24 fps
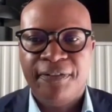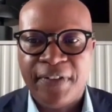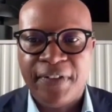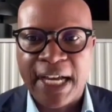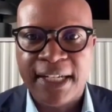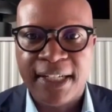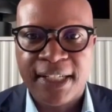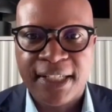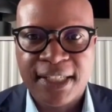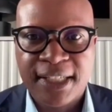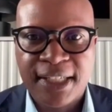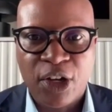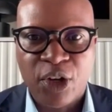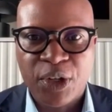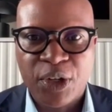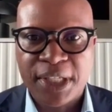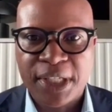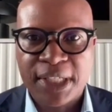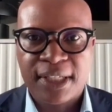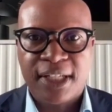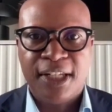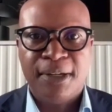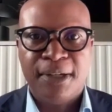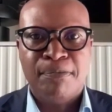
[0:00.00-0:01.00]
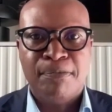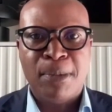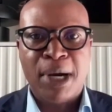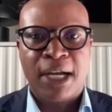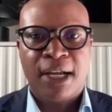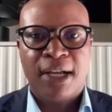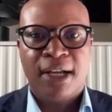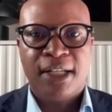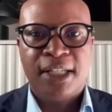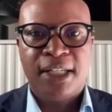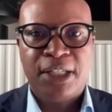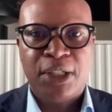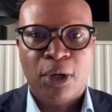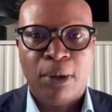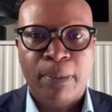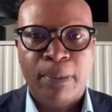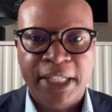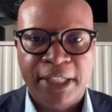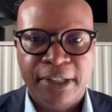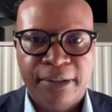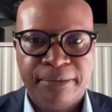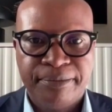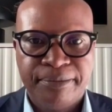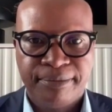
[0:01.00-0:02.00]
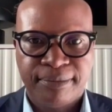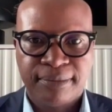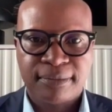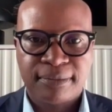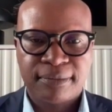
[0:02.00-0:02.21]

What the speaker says: finance ghost and Mark Tobin.